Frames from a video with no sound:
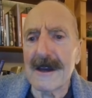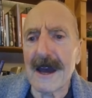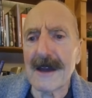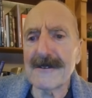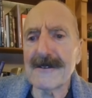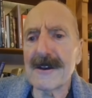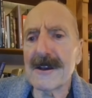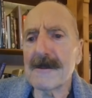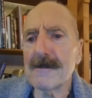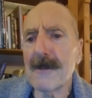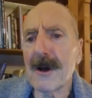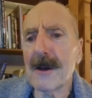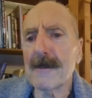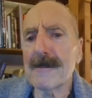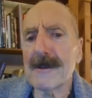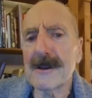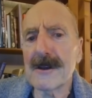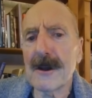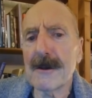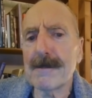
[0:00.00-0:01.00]
and that it
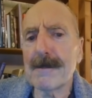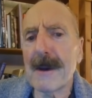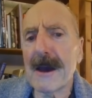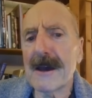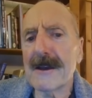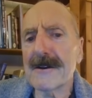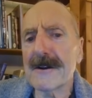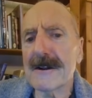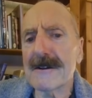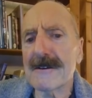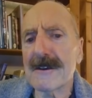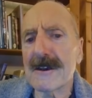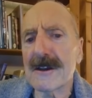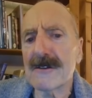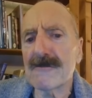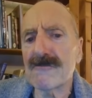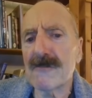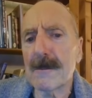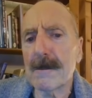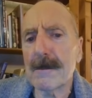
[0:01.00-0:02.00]
might be no bad idea
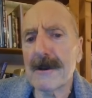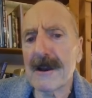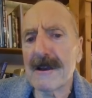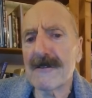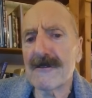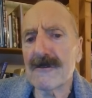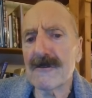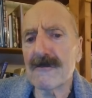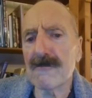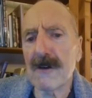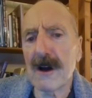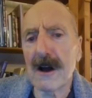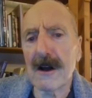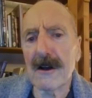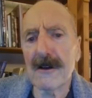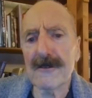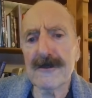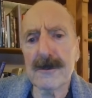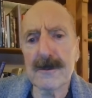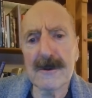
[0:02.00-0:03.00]
to replace
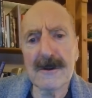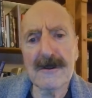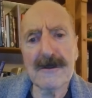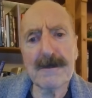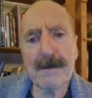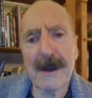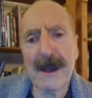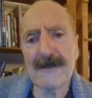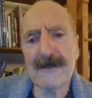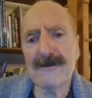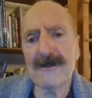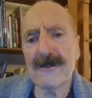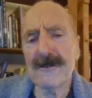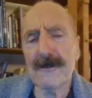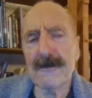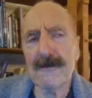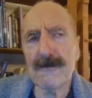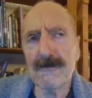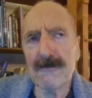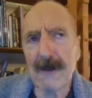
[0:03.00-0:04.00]
grass with
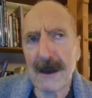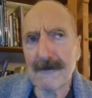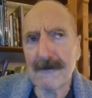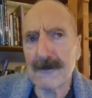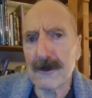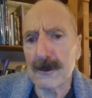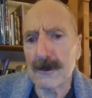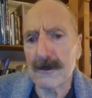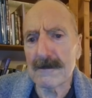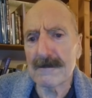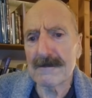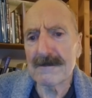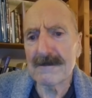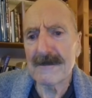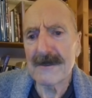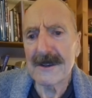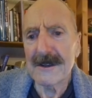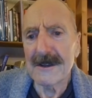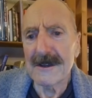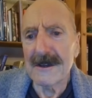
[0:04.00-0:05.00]
patches of gravel,
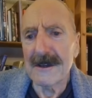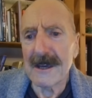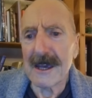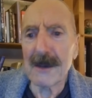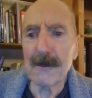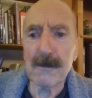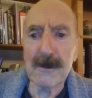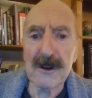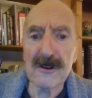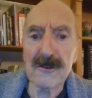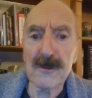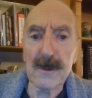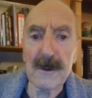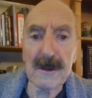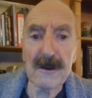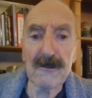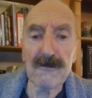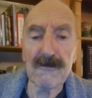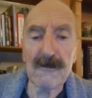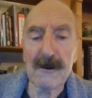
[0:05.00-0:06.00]
in which we
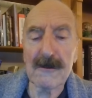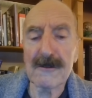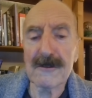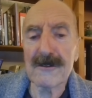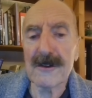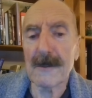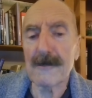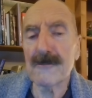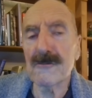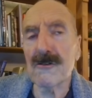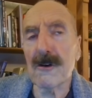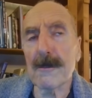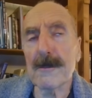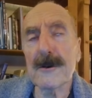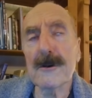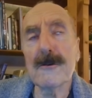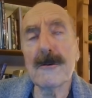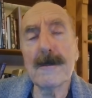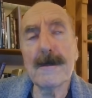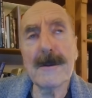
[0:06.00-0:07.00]
could grow
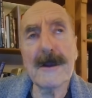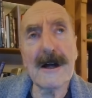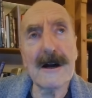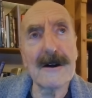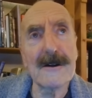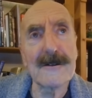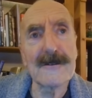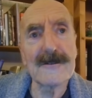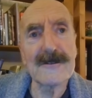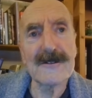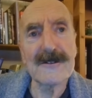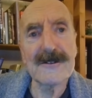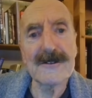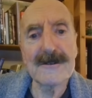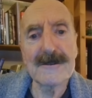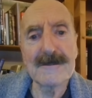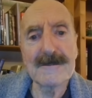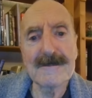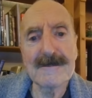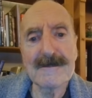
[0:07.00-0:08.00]
subtropical
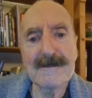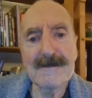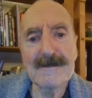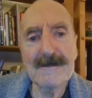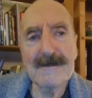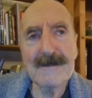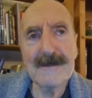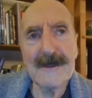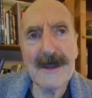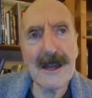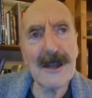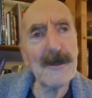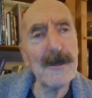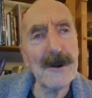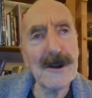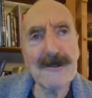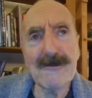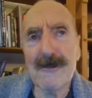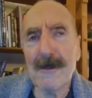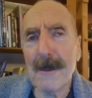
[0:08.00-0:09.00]
plants.
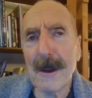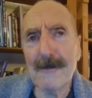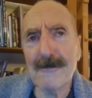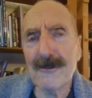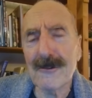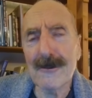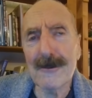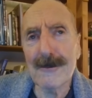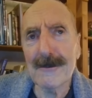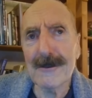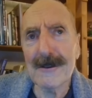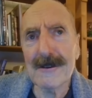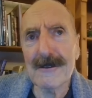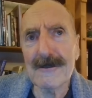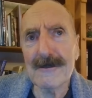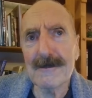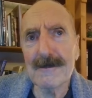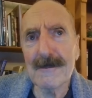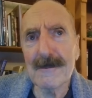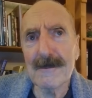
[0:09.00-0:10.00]
Anybody remember all
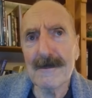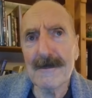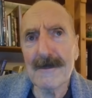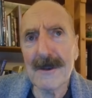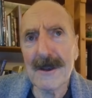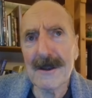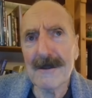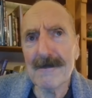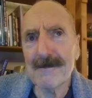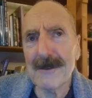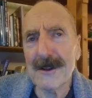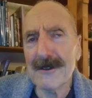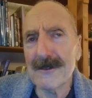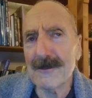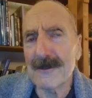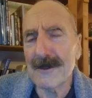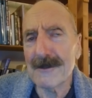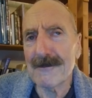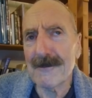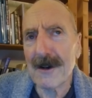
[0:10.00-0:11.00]
these bits
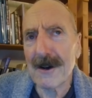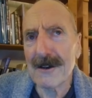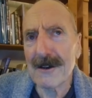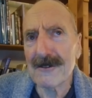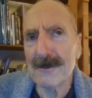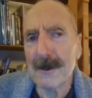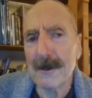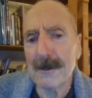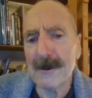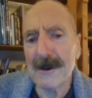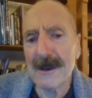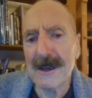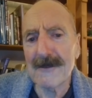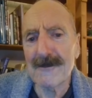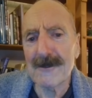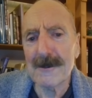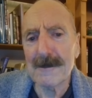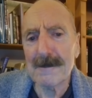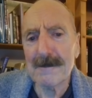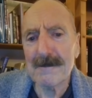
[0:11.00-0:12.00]
of advice we were
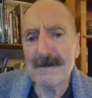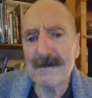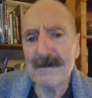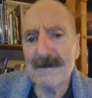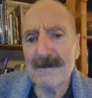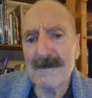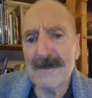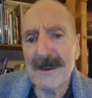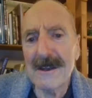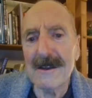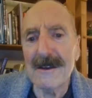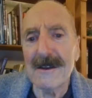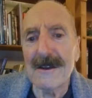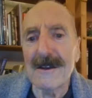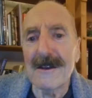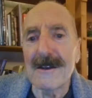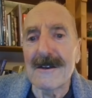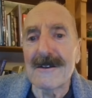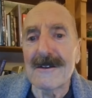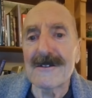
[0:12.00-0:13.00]
given?
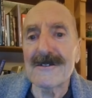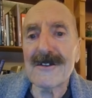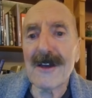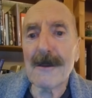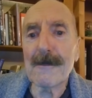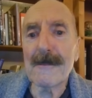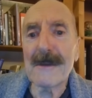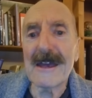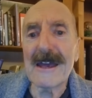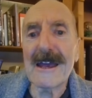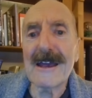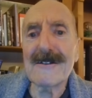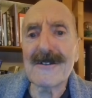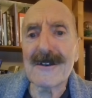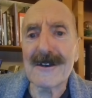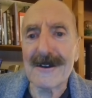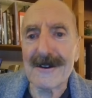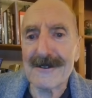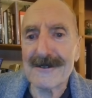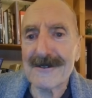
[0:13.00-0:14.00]
Some
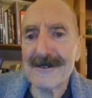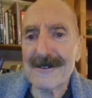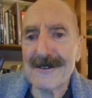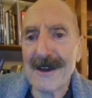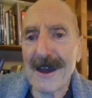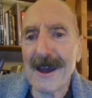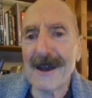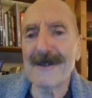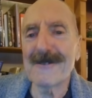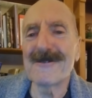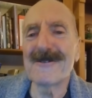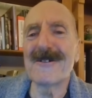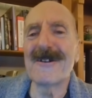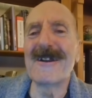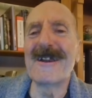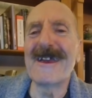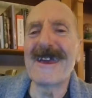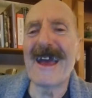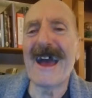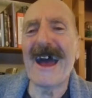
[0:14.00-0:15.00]
idiots actually